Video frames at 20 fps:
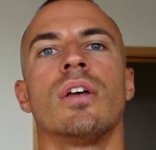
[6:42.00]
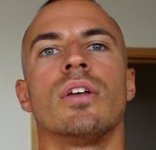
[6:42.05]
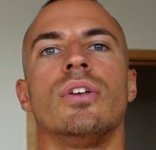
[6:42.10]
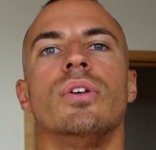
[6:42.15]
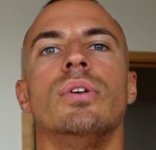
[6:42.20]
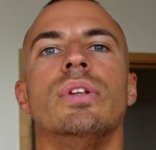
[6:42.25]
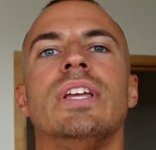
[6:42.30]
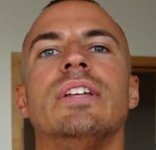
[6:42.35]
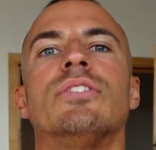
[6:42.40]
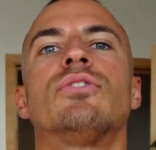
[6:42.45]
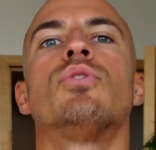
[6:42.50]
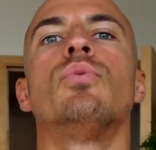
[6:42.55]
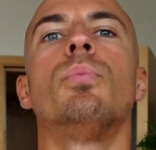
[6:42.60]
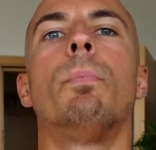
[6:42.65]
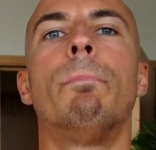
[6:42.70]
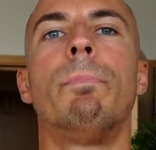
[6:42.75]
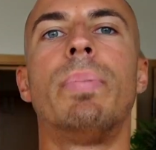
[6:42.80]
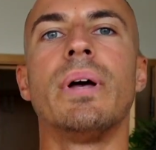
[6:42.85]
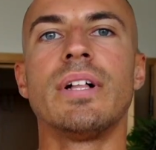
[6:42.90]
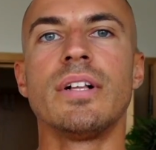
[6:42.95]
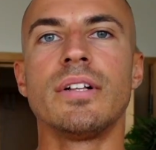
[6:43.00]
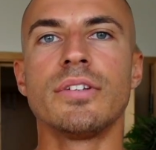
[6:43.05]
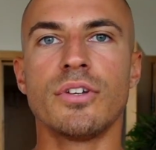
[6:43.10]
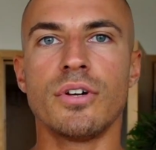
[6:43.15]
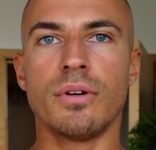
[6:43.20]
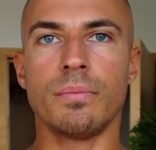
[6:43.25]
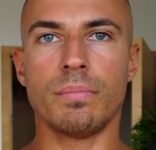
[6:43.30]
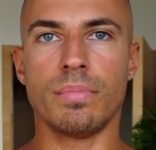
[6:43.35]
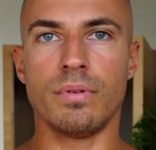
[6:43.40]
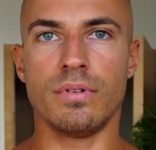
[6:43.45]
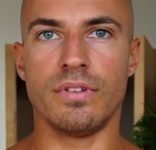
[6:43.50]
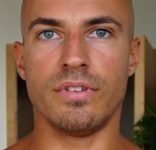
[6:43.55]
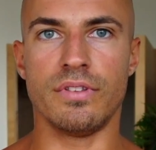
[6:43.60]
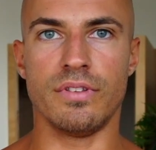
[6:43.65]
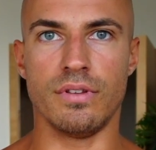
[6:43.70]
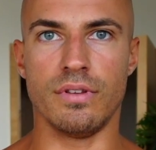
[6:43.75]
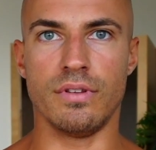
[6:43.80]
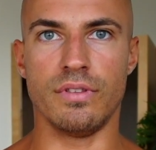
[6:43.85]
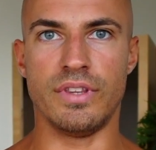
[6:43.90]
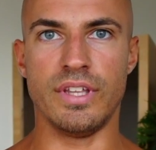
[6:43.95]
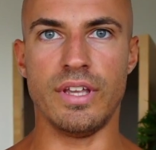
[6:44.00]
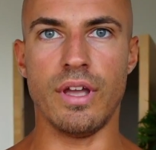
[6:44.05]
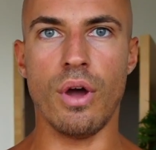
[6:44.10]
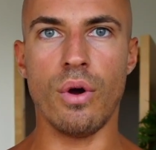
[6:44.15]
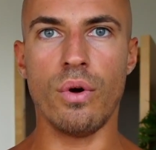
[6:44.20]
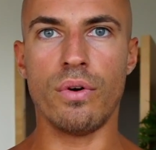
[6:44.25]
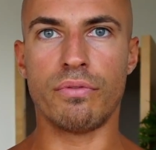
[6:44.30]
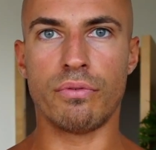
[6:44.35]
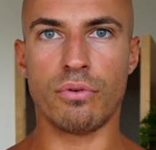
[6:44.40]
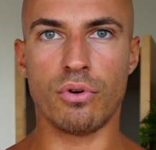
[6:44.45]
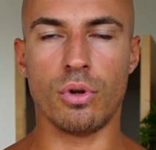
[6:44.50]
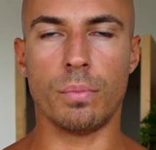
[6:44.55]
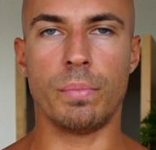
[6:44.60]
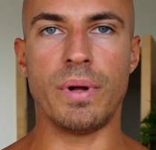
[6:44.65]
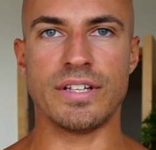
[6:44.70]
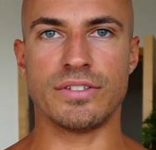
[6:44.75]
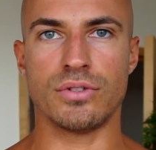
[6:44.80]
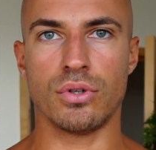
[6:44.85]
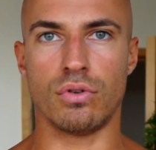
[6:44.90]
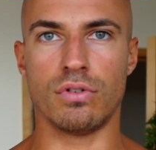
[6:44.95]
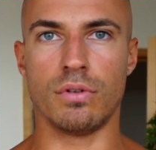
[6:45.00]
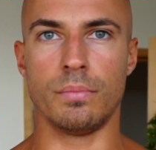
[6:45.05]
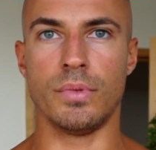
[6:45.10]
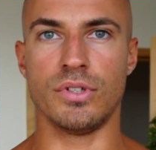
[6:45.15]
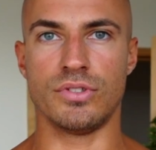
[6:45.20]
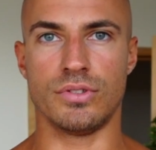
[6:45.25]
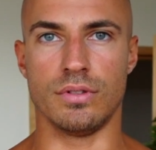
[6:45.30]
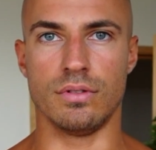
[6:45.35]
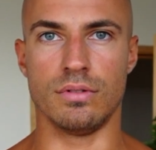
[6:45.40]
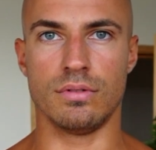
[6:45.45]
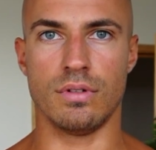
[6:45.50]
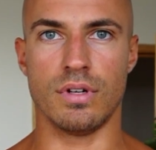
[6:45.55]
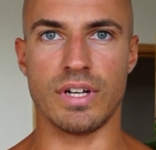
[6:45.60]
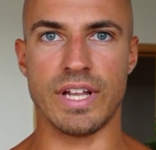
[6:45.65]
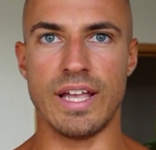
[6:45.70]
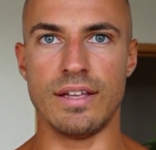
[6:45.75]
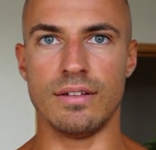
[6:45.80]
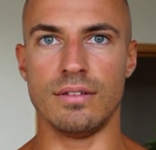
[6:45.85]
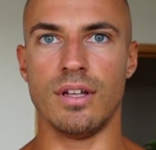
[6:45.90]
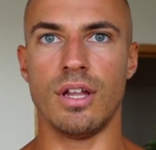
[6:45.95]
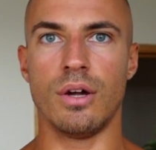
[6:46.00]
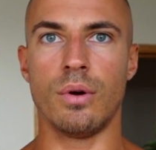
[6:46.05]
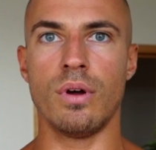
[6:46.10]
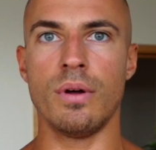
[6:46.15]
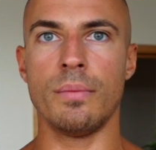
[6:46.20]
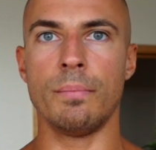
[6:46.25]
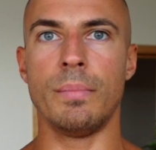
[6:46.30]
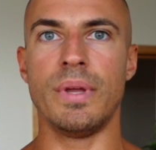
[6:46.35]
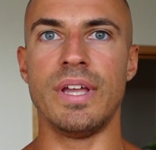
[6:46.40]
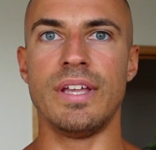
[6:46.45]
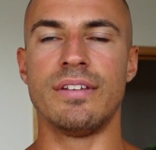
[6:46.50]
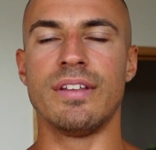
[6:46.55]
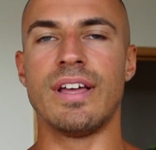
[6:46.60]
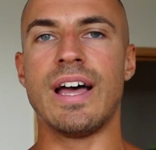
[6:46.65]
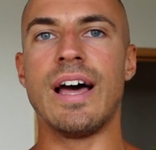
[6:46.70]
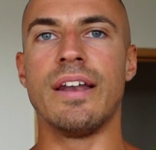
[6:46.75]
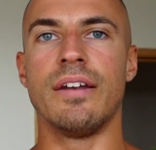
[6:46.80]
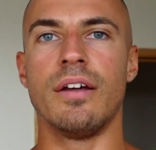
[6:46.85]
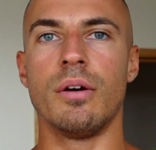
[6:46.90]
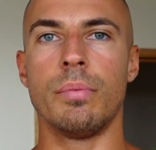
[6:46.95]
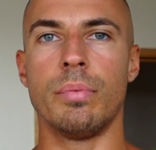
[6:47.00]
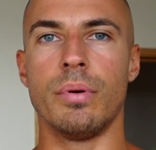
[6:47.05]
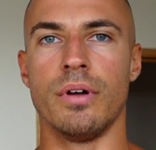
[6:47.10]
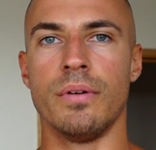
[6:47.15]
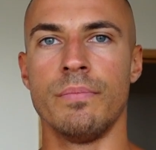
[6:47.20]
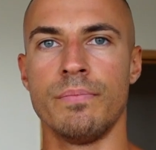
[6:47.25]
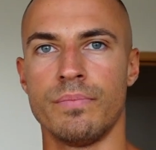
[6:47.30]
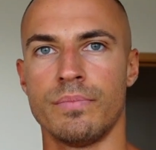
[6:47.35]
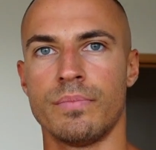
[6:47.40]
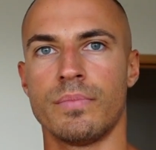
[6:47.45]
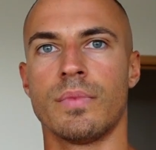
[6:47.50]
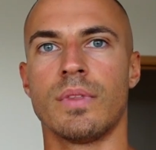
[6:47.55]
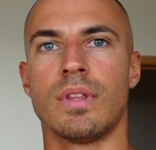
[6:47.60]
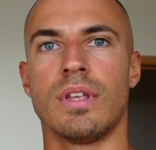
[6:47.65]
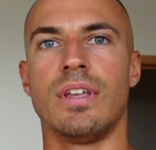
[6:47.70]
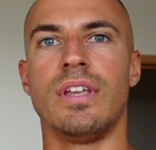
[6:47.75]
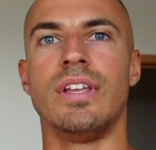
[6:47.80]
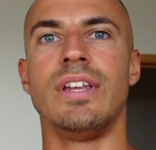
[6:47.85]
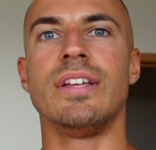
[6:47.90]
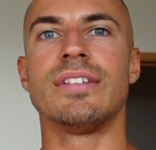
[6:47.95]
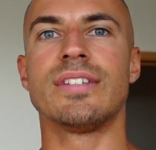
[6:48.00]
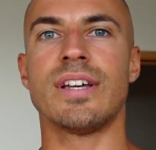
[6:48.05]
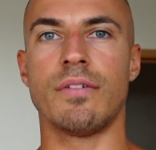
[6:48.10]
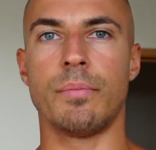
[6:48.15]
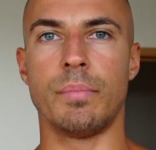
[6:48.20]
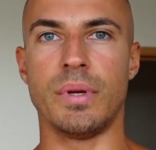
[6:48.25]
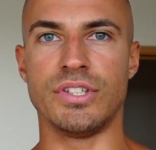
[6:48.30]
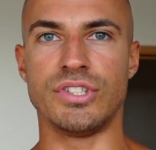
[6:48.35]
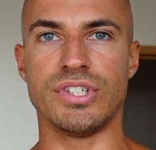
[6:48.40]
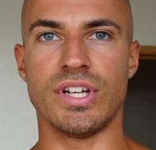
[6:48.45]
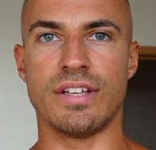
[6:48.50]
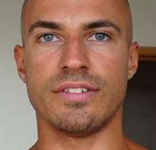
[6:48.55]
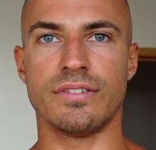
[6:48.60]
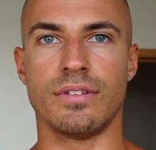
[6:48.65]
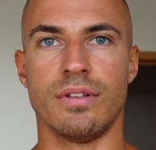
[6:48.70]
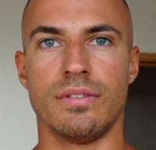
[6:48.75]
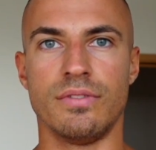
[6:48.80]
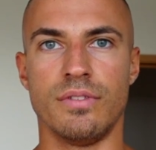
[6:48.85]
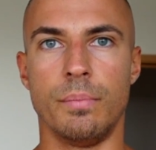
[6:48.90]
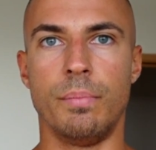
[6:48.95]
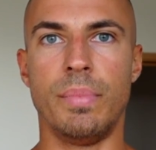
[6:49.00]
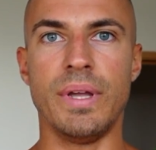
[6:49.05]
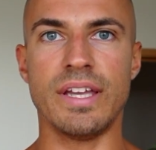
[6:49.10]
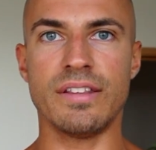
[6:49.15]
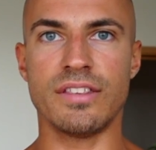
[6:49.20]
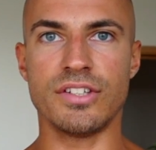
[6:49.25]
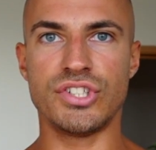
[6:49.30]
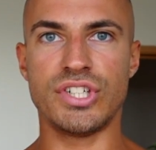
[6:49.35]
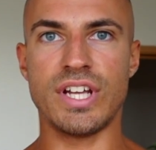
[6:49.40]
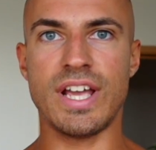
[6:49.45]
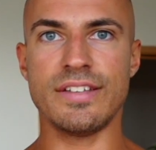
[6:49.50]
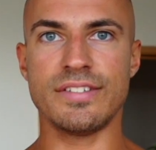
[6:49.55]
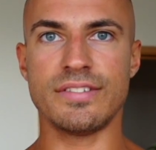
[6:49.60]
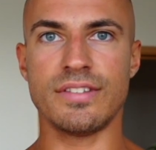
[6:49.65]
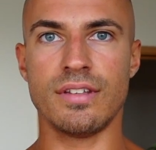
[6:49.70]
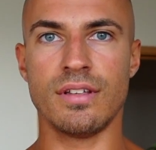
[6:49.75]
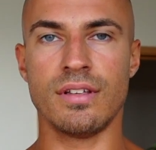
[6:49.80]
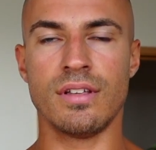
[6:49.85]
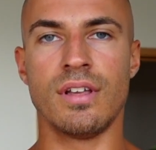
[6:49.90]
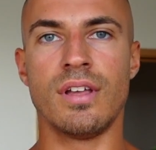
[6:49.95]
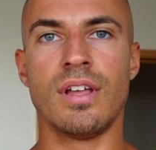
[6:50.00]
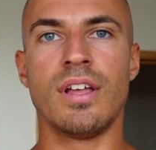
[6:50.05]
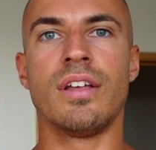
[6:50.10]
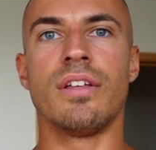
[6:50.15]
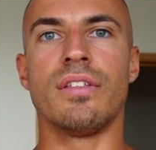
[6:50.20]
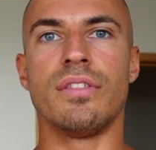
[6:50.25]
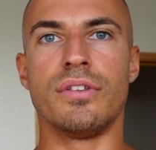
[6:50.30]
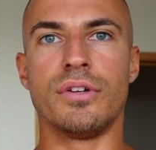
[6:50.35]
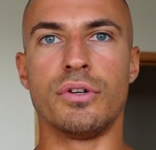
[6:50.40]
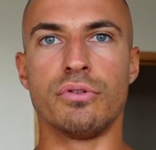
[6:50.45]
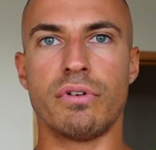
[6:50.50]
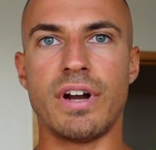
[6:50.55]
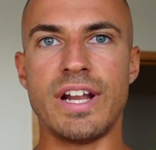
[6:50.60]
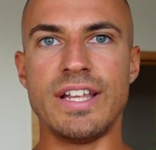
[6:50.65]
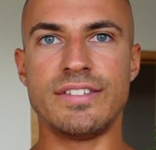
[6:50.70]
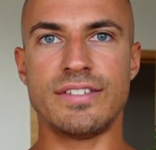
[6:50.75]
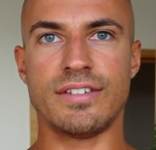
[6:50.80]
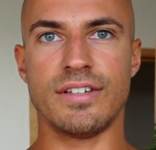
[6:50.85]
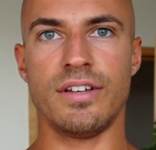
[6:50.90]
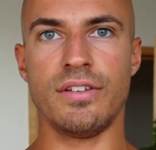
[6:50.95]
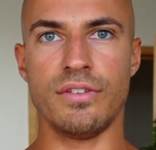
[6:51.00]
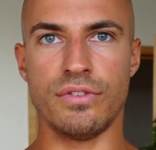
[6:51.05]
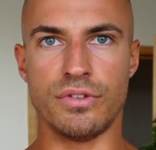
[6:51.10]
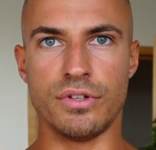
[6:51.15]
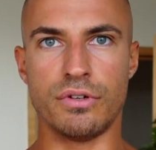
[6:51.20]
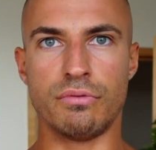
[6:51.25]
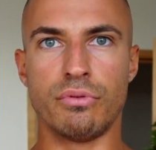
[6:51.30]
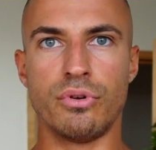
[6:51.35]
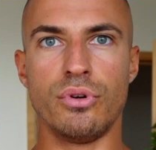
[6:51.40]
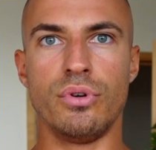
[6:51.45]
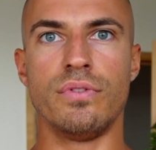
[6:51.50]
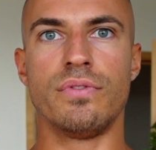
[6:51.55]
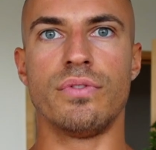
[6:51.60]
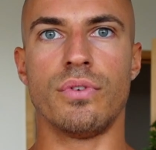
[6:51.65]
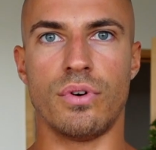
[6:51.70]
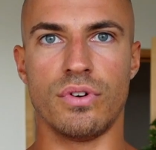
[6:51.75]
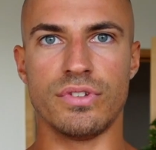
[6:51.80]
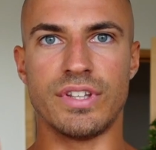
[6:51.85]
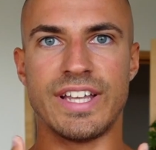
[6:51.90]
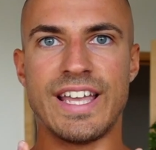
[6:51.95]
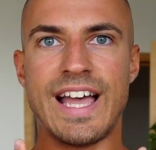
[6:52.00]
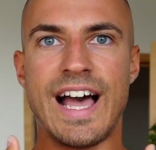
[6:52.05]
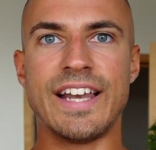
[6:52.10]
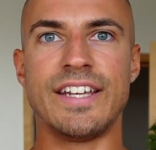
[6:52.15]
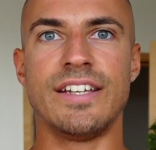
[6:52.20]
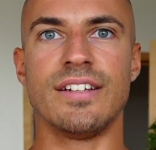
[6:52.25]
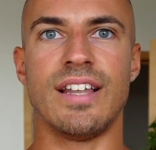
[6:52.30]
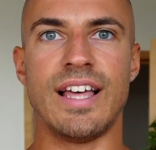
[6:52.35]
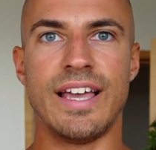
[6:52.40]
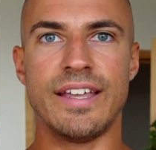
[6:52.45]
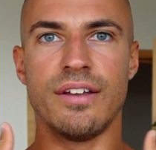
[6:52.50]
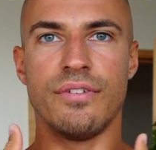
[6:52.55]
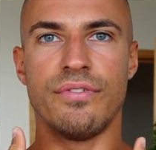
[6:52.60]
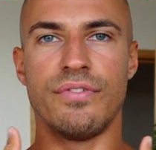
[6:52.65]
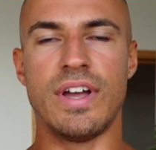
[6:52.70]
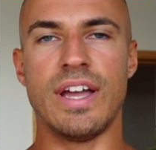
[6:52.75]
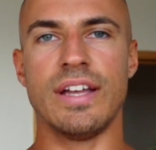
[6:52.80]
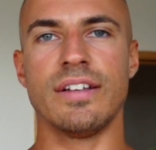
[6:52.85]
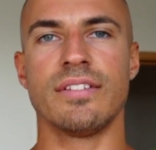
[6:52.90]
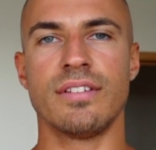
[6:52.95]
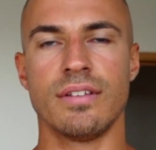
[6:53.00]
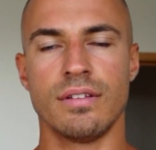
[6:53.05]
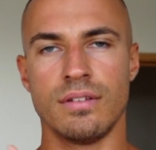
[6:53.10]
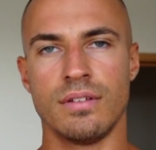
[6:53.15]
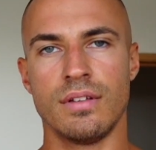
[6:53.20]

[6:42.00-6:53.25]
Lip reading: you need to build up the overall pectoral muscle, okay, lower, mid, and upper. You need to have a big chest. The bigger the chest, the greater the groove or the canyon-like effect